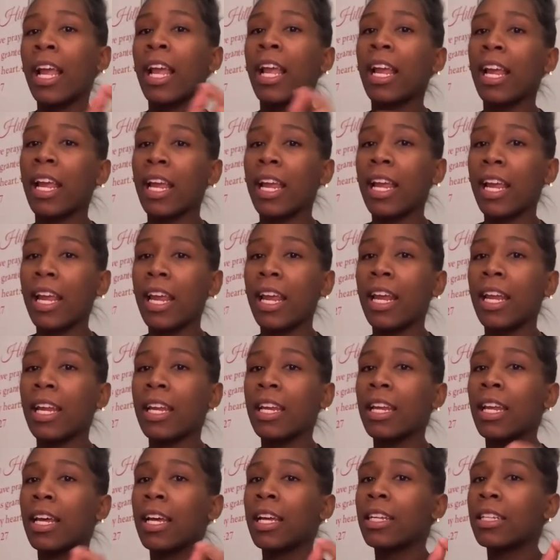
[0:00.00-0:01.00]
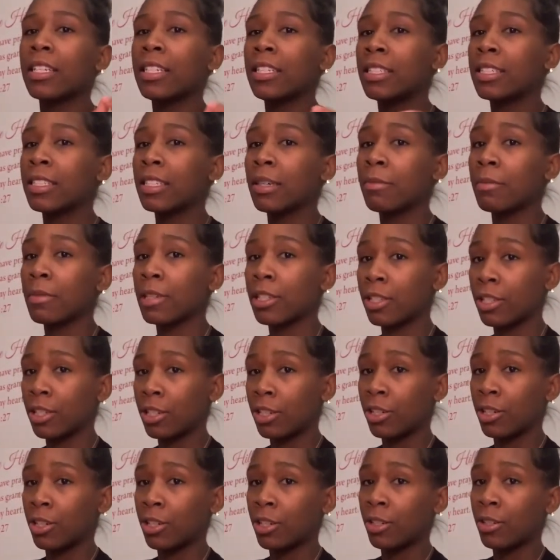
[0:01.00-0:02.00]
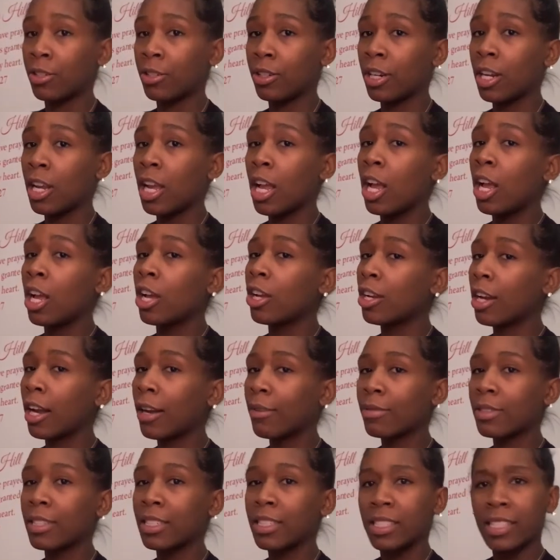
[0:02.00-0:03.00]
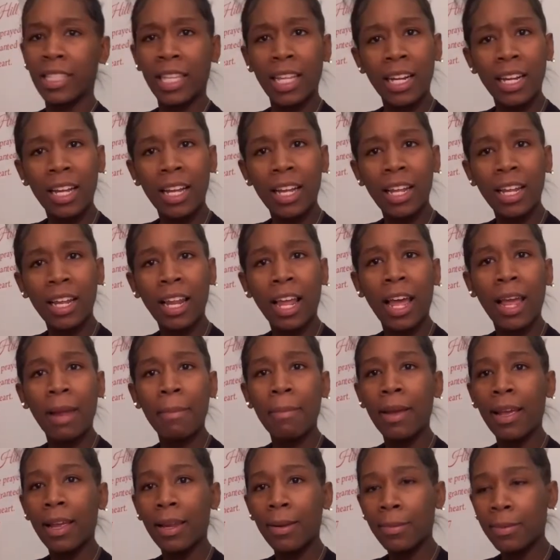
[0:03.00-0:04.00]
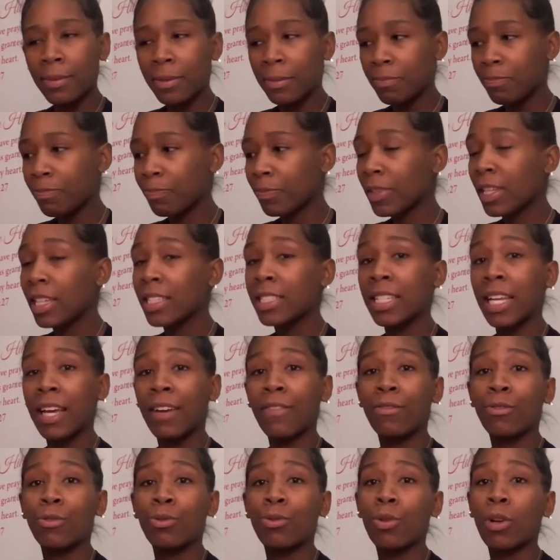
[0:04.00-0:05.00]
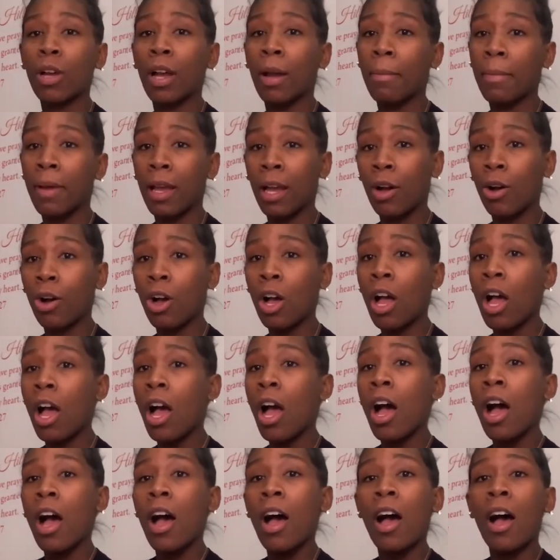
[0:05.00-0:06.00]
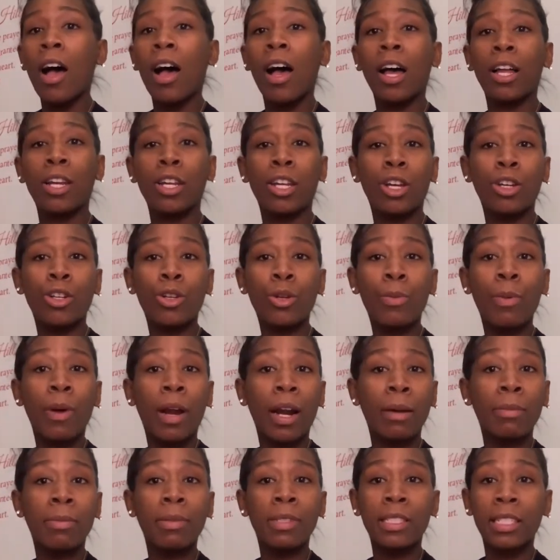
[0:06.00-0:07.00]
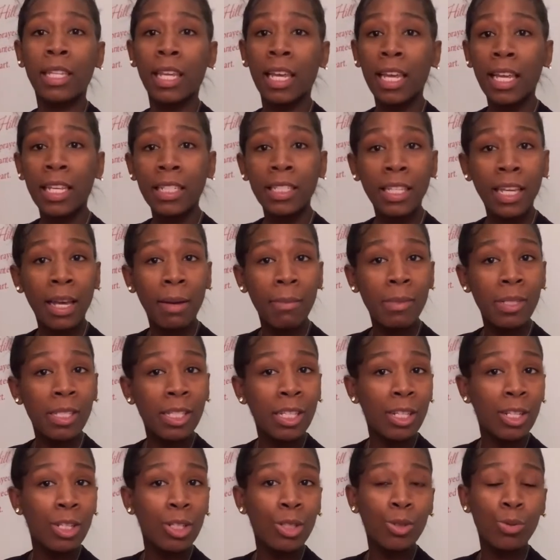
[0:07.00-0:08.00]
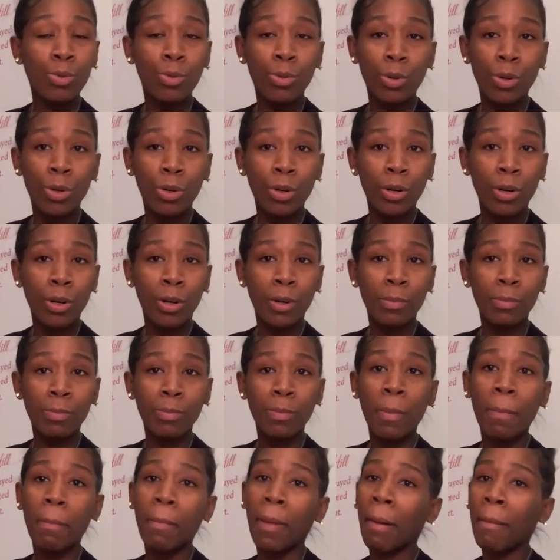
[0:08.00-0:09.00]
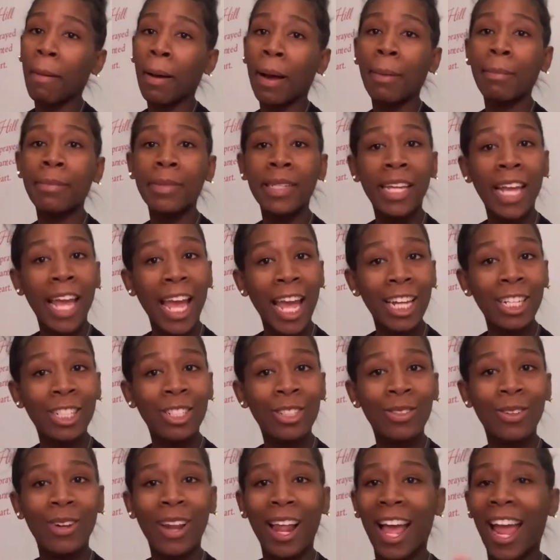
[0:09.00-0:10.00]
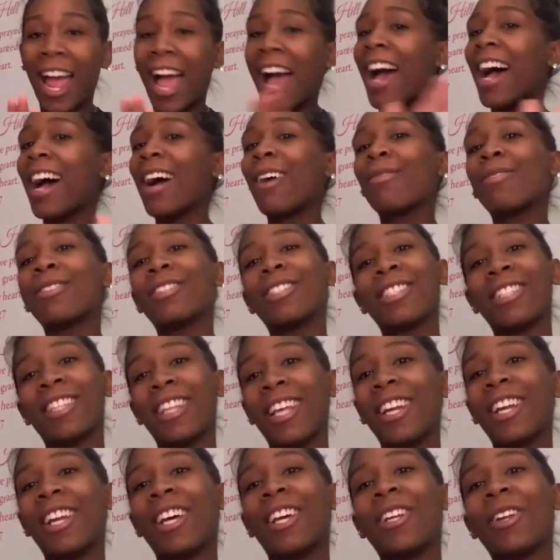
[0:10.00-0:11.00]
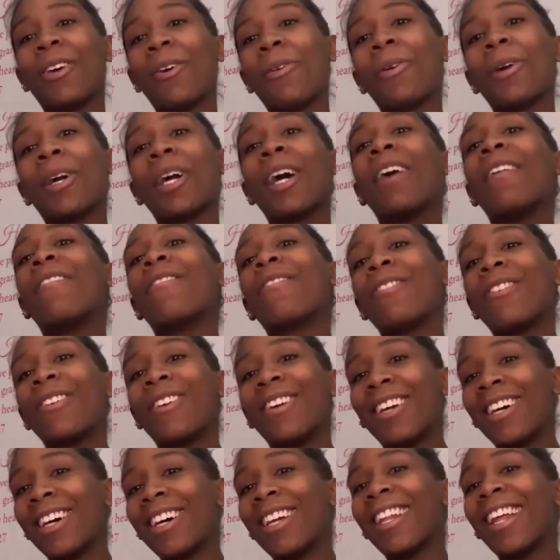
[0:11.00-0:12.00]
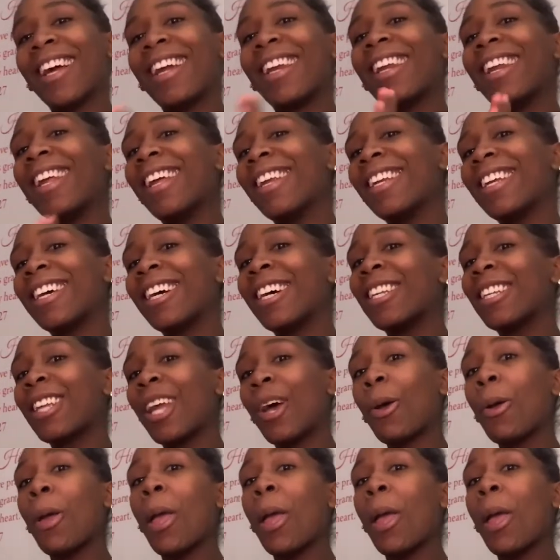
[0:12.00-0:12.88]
and December the 3rd. And I was just telling her, like, baby, it's time for you to come out. I know you probably be scared to come into this world, but I'm gonna get you. Like, I was just letting her know, comforting her, like, letting her know,